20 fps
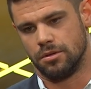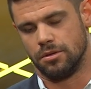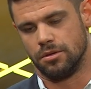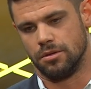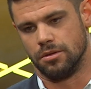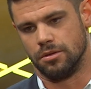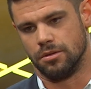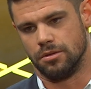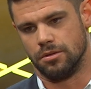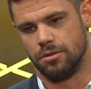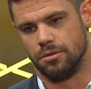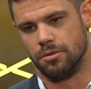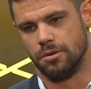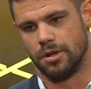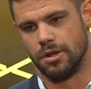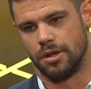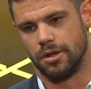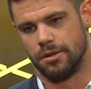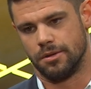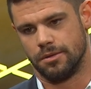you, you
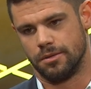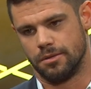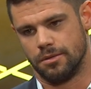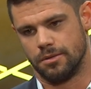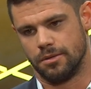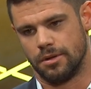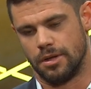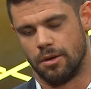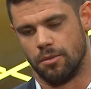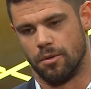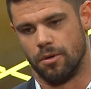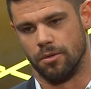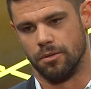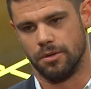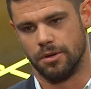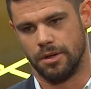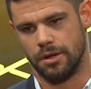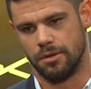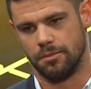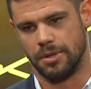uh, I
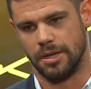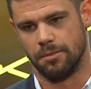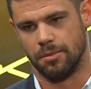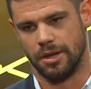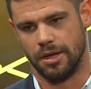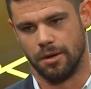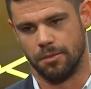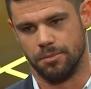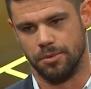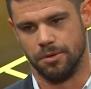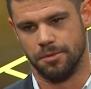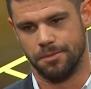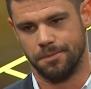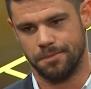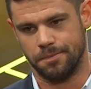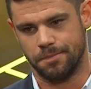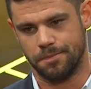won't be able to help you.